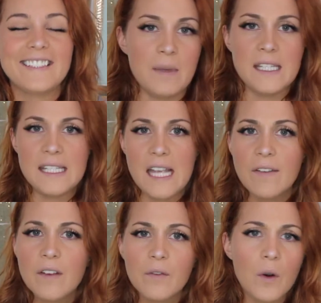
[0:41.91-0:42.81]
Been
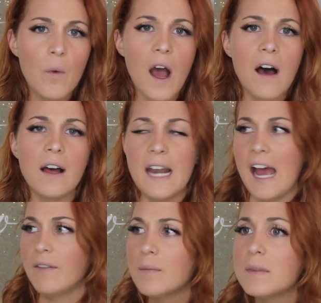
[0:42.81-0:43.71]
saving for a while and I
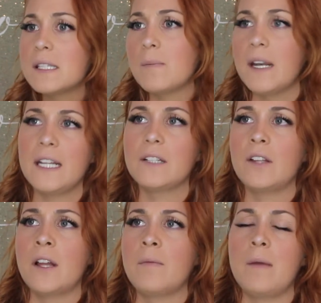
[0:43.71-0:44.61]
haven't been spending a
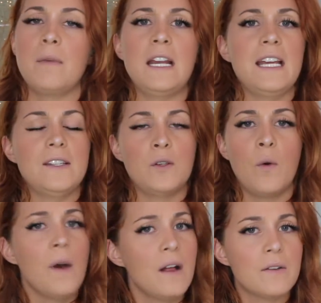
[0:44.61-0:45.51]
lot of my money. And
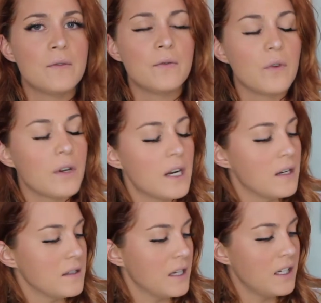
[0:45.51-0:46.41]
so while I was in Florida,
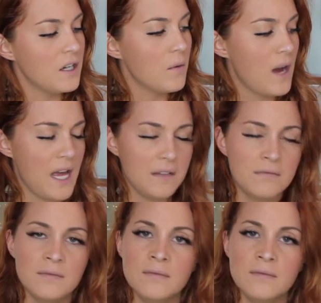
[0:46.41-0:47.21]
I was like, you know what?